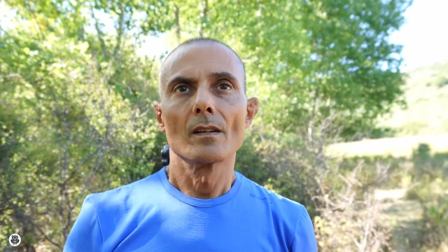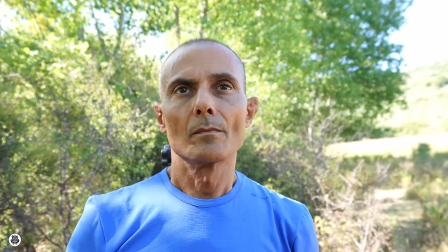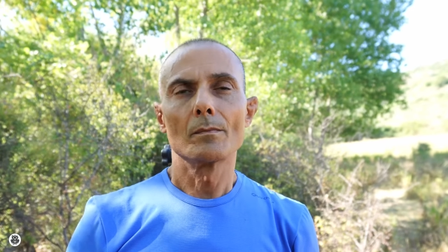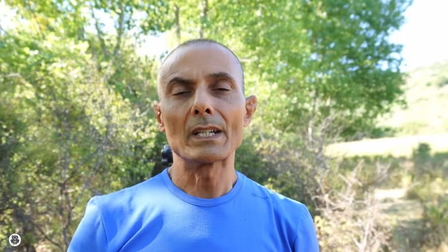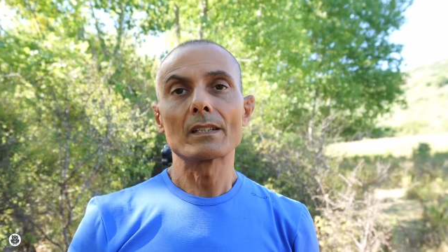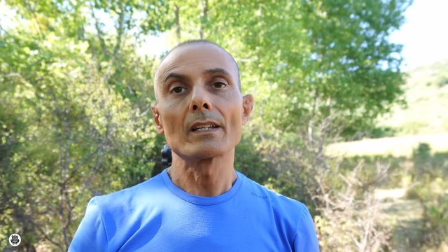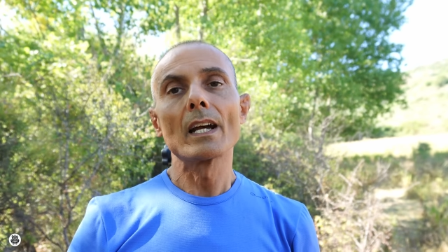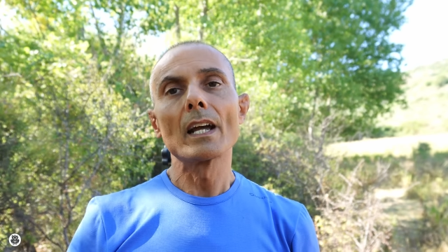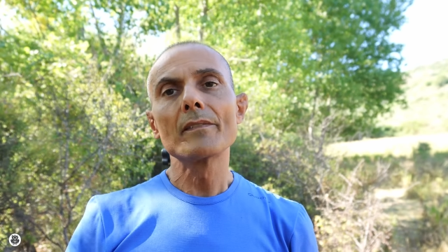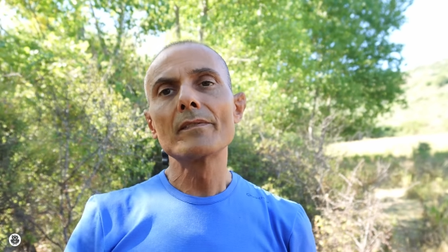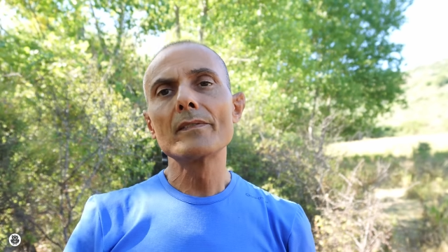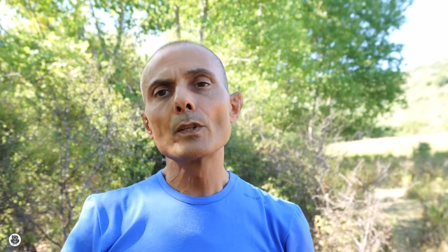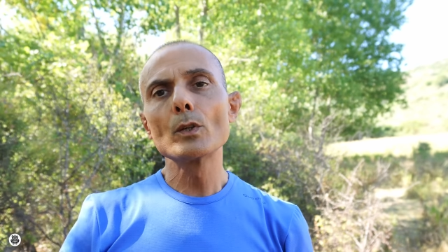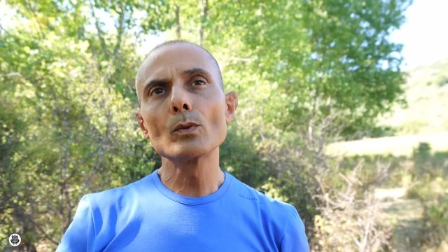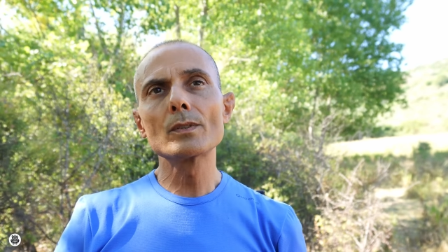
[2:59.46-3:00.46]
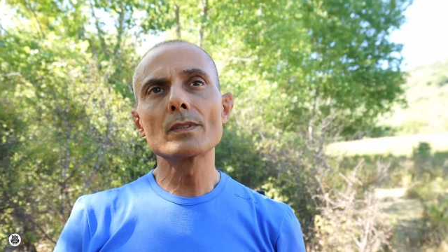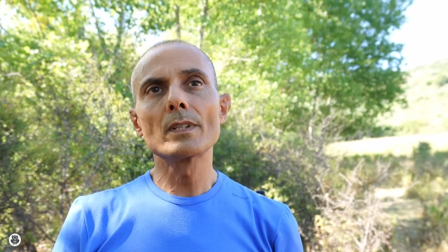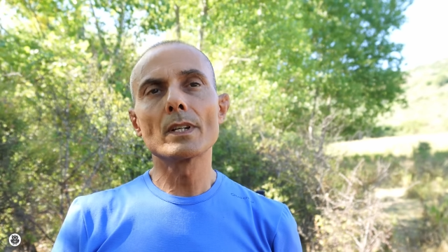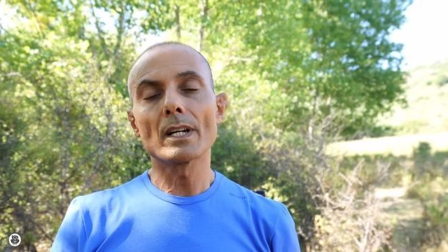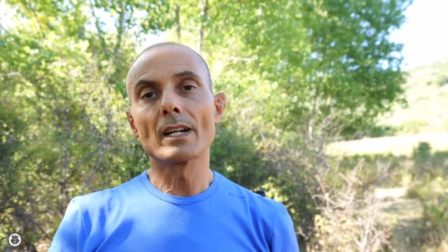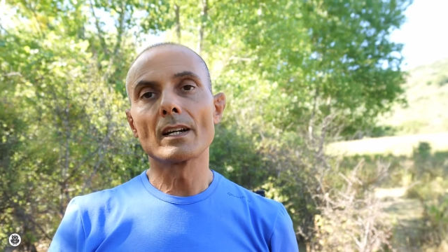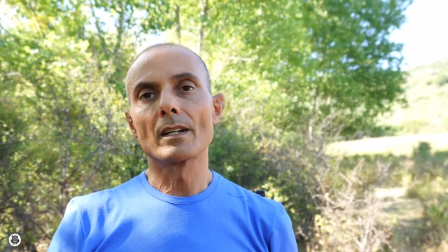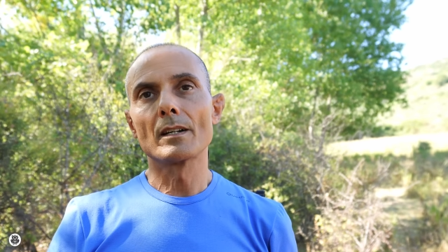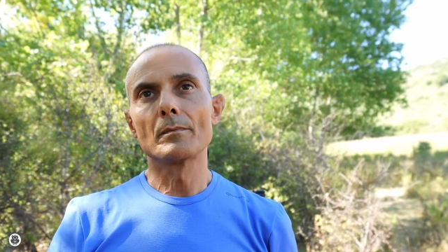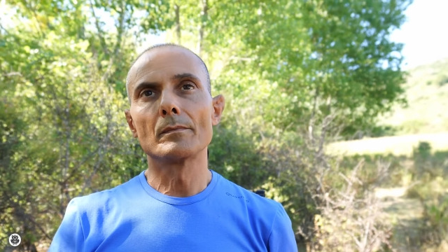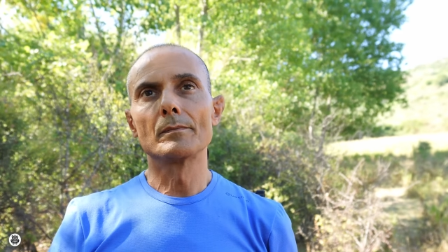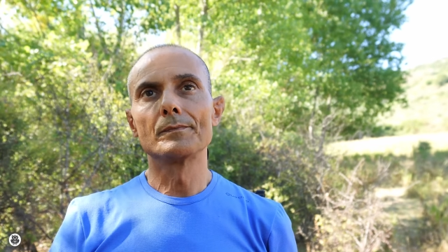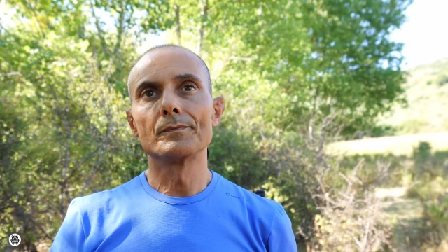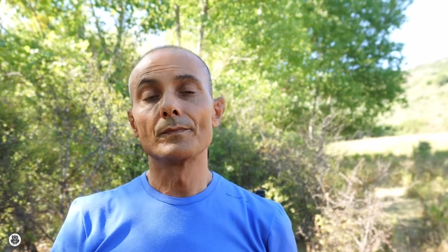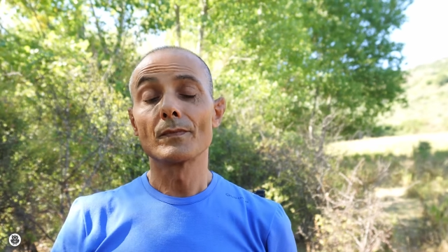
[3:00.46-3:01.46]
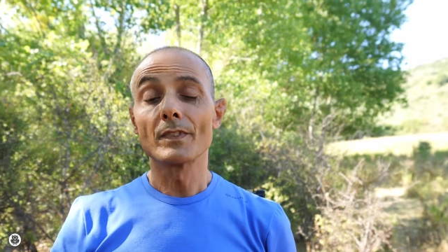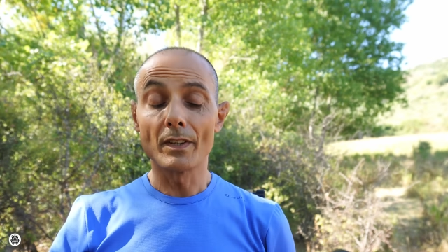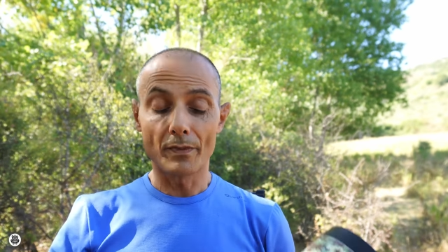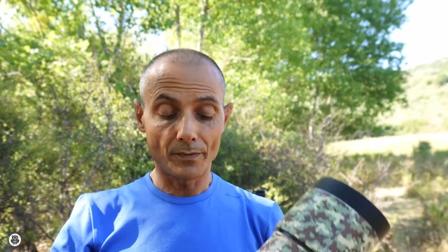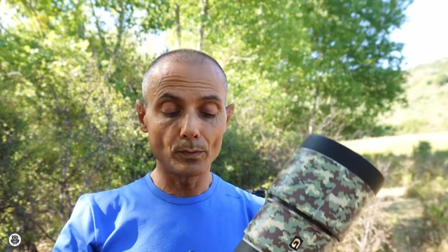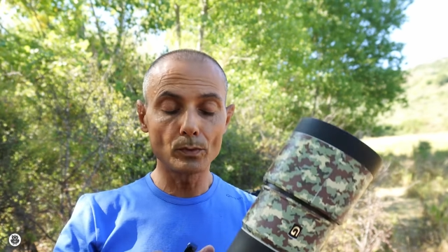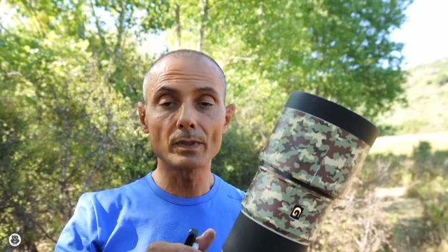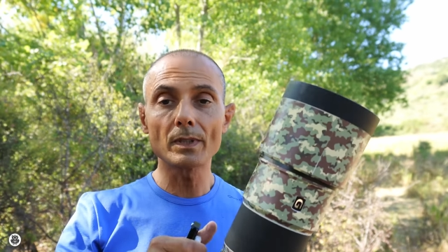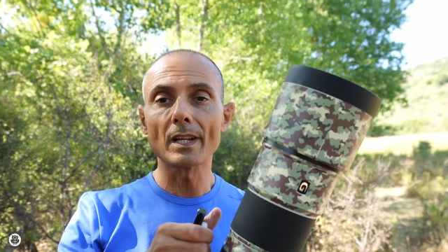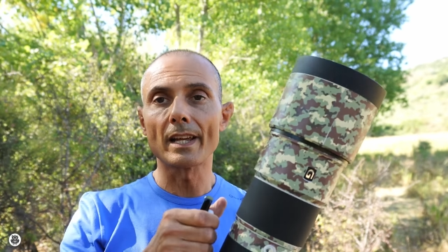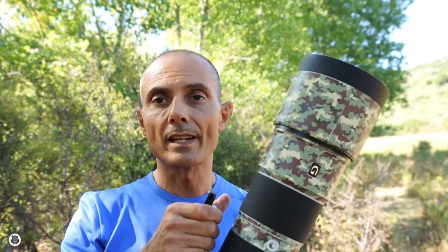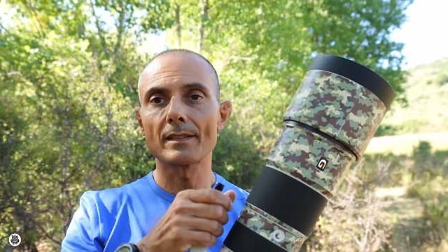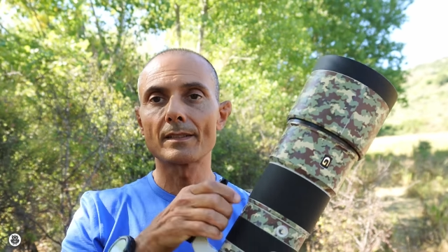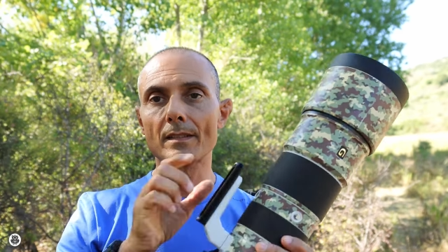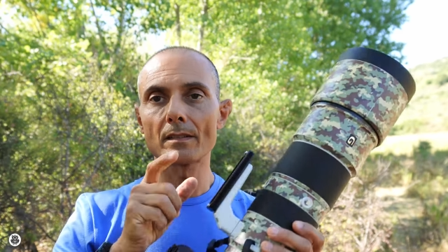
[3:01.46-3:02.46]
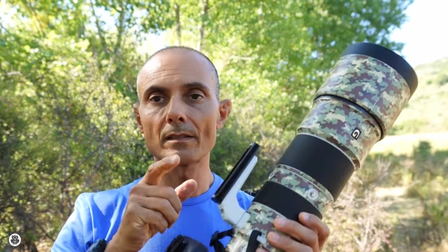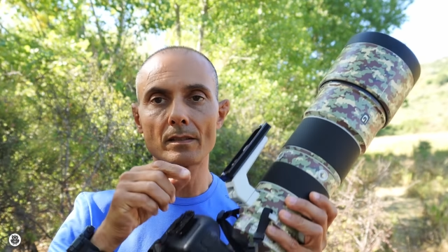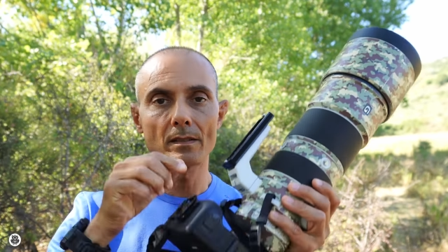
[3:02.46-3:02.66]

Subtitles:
But I've used the foot lens,